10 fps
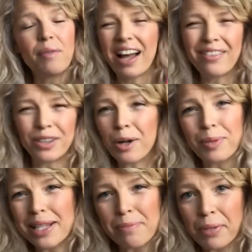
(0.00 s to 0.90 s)
I haven't got a
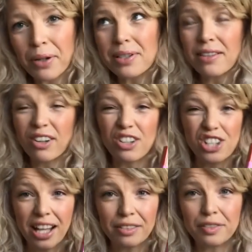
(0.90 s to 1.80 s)
present box, I've got a
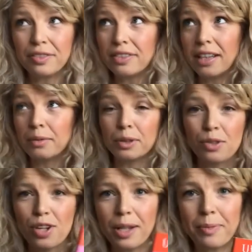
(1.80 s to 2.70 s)
shelf in the
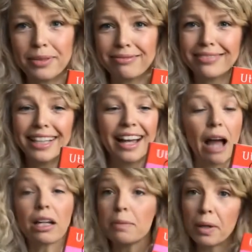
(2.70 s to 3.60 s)
wardrobe.
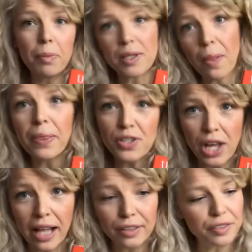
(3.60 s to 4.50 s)
I'm going to pop it on the
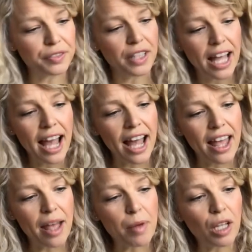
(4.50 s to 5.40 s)
shelf
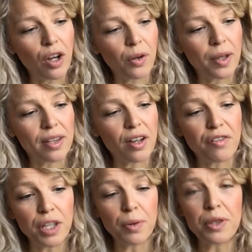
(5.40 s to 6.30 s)
along with a
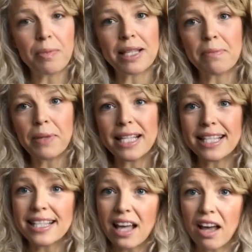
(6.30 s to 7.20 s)
few other bits and
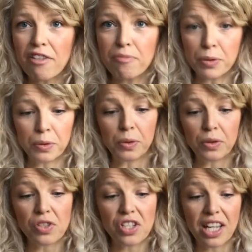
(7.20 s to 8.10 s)
pieces that I've
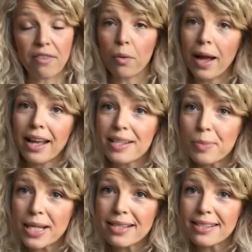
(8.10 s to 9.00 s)
bought to give away as
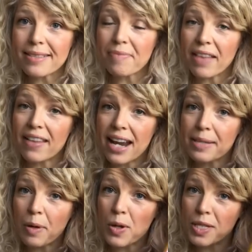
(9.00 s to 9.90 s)
presents. And the
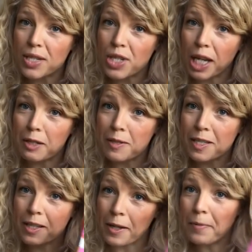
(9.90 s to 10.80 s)
next party that she
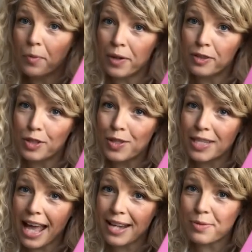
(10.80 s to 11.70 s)
goes to, we're all
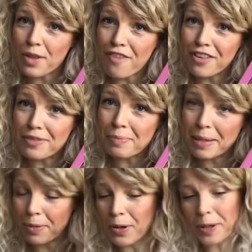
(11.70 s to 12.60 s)
set with our
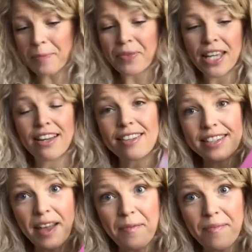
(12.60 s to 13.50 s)
50p book.
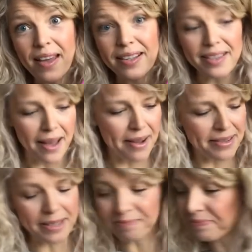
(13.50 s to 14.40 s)
So that's
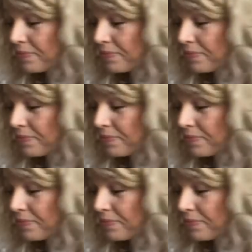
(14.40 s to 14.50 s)
that.